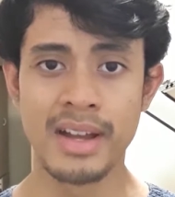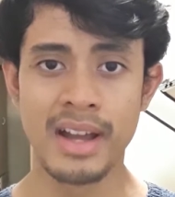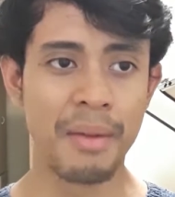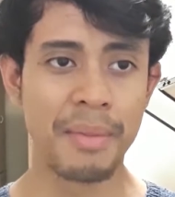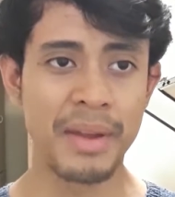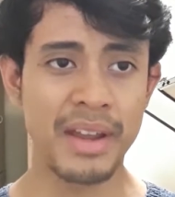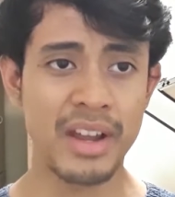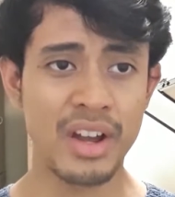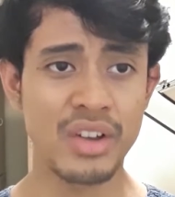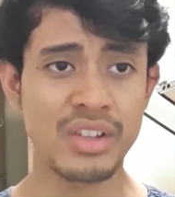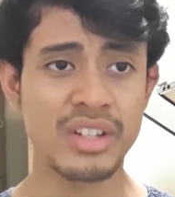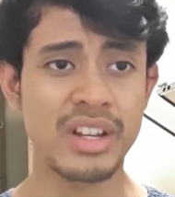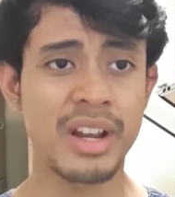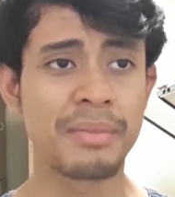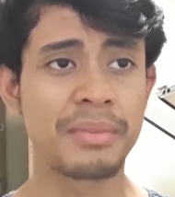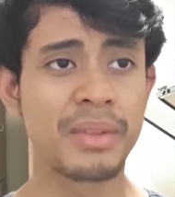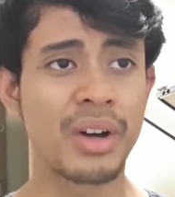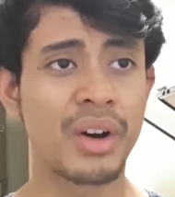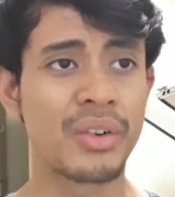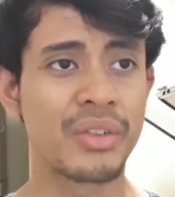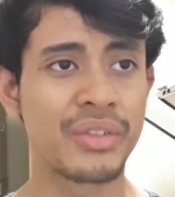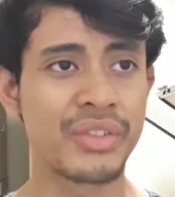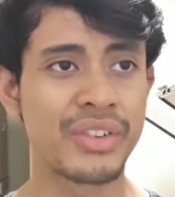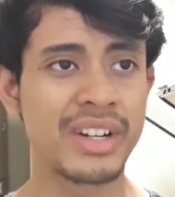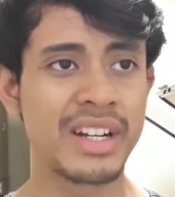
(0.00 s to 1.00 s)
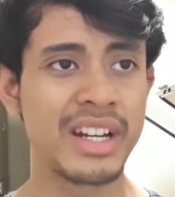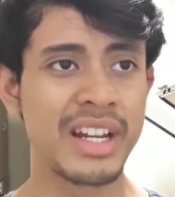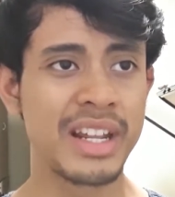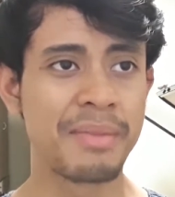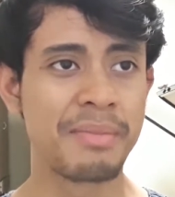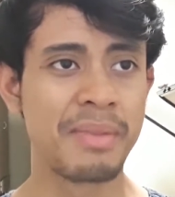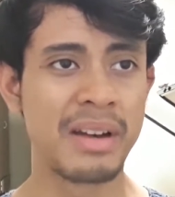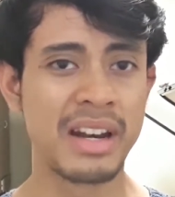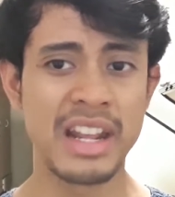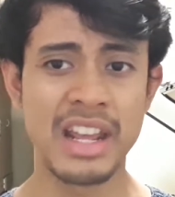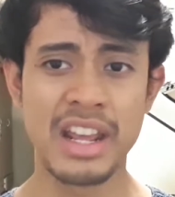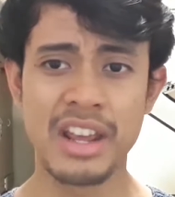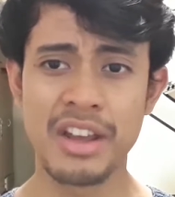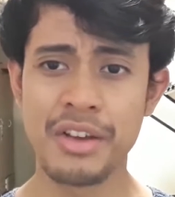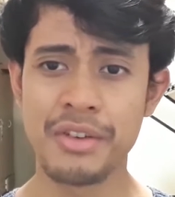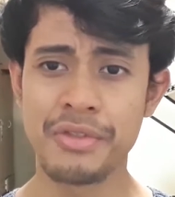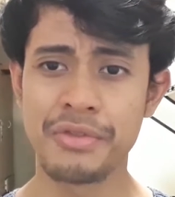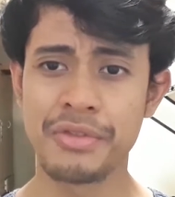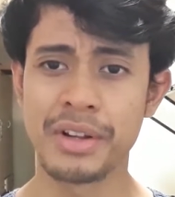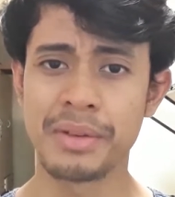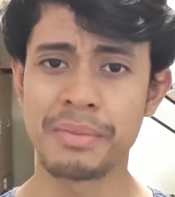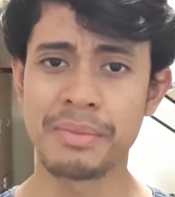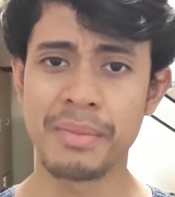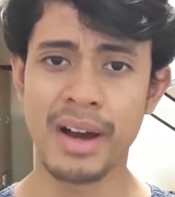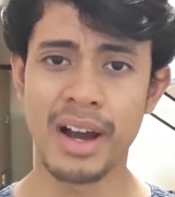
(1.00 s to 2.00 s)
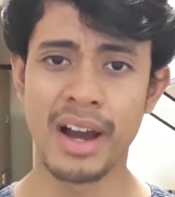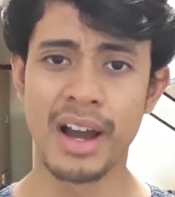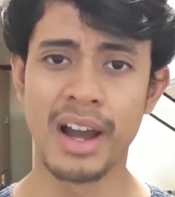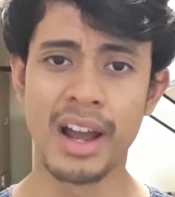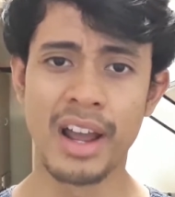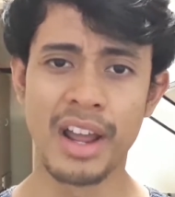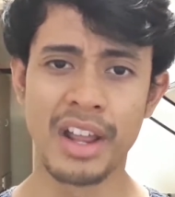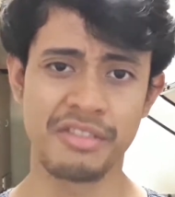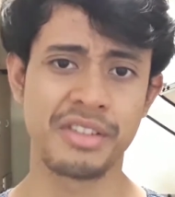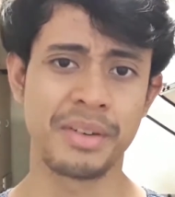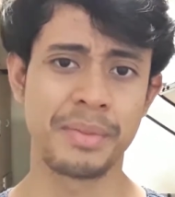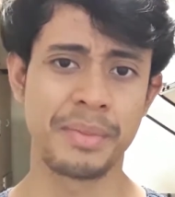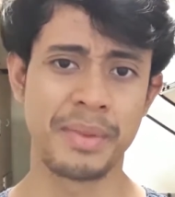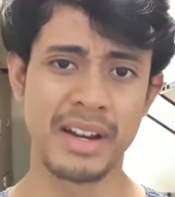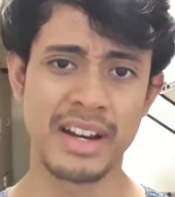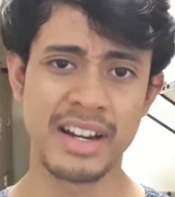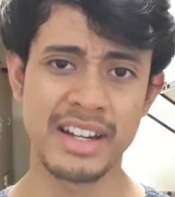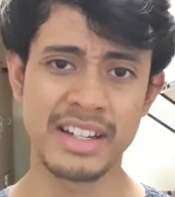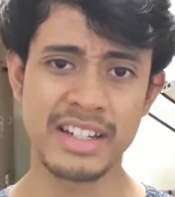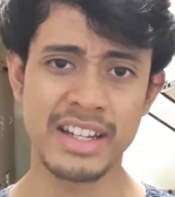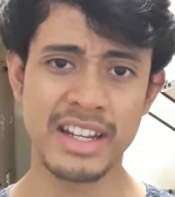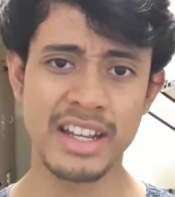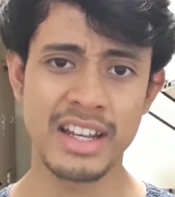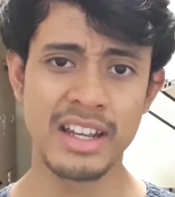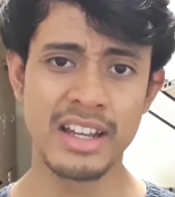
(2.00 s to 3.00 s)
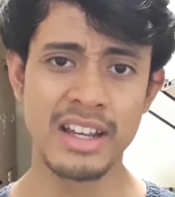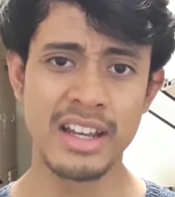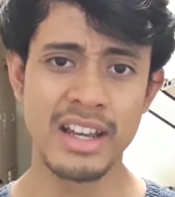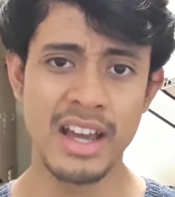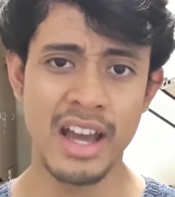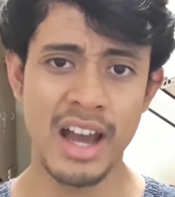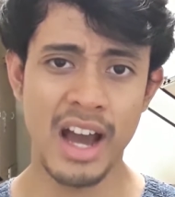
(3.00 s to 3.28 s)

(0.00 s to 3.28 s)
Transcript: Because I'm not really believe with my ability,